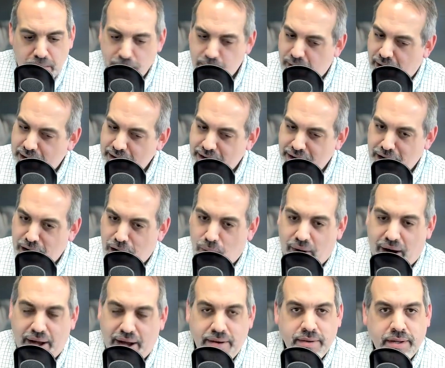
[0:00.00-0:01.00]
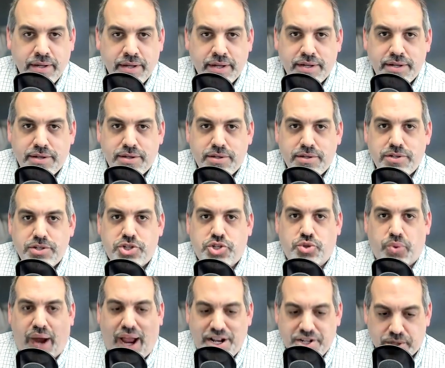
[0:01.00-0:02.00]
but you know what?
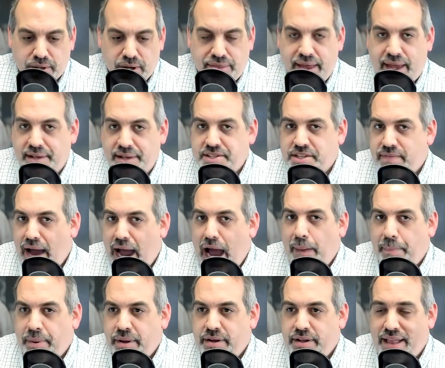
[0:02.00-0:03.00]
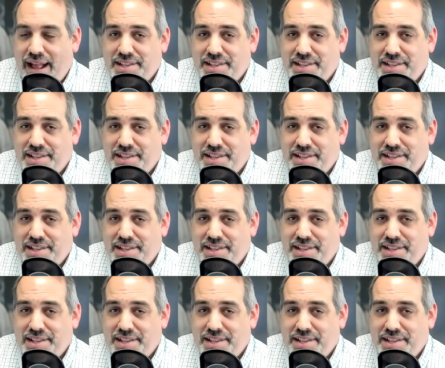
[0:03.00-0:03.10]
Stranger things have happened,